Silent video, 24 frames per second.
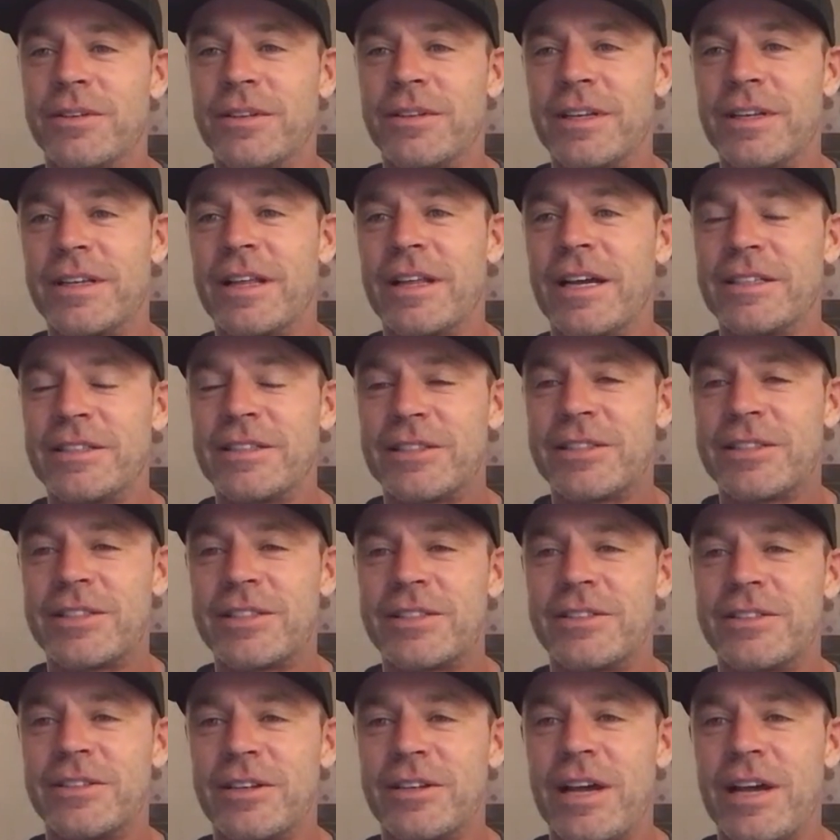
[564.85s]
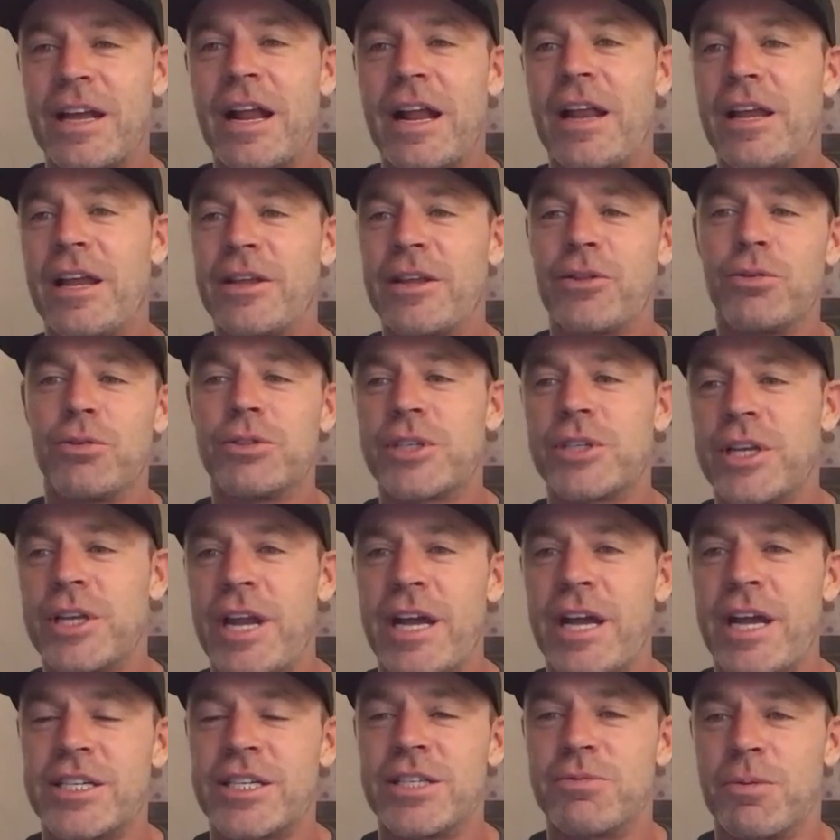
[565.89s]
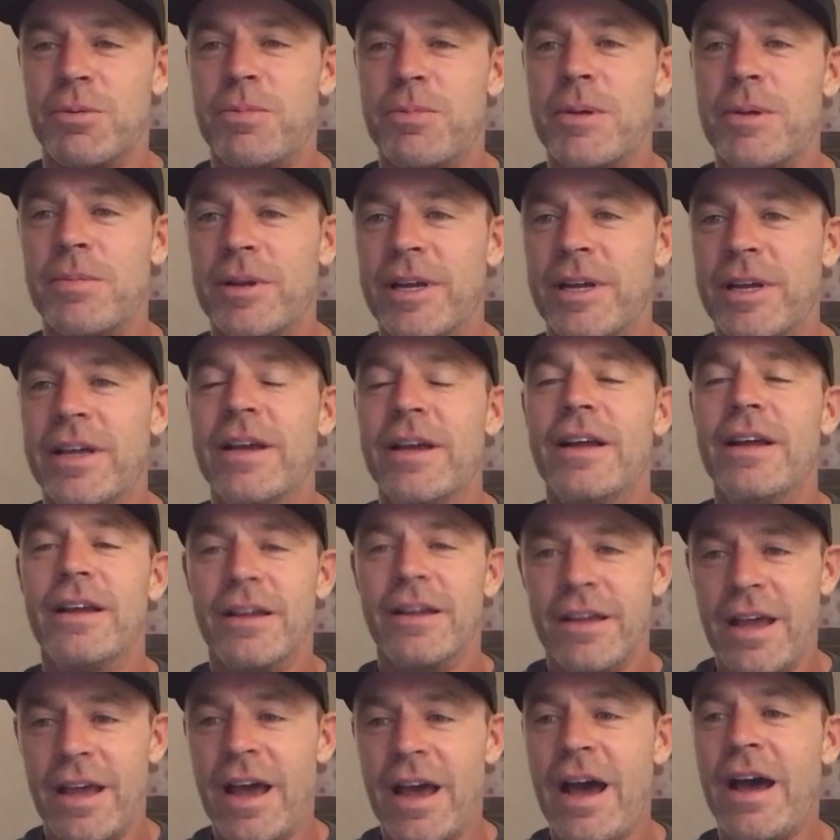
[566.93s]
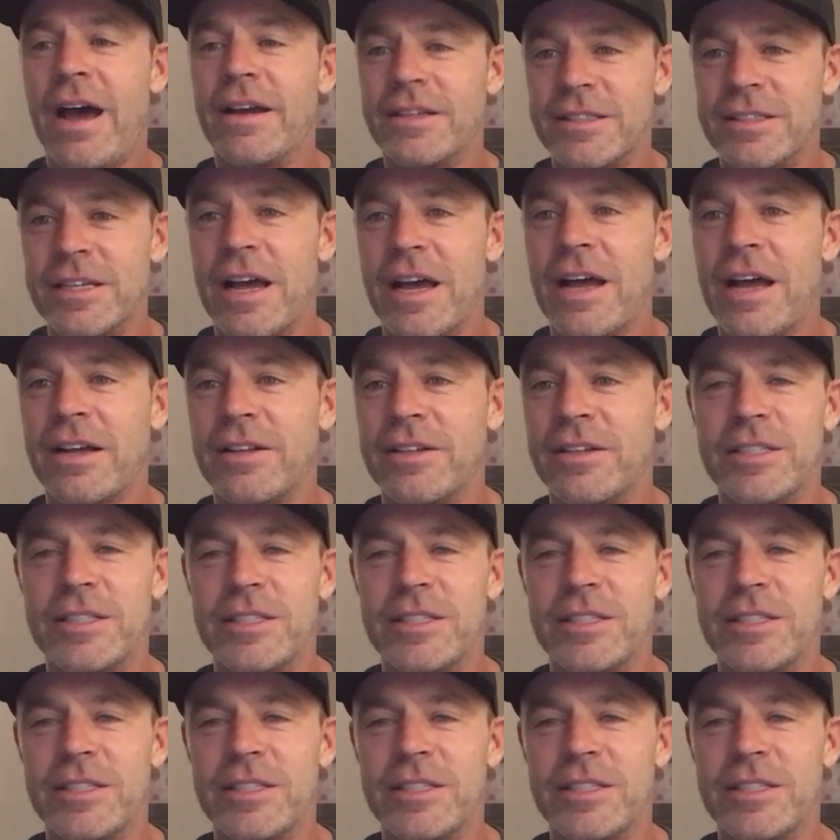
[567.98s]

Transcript: Like, that's kind of, I like those connections where people are like, yeah, exactly.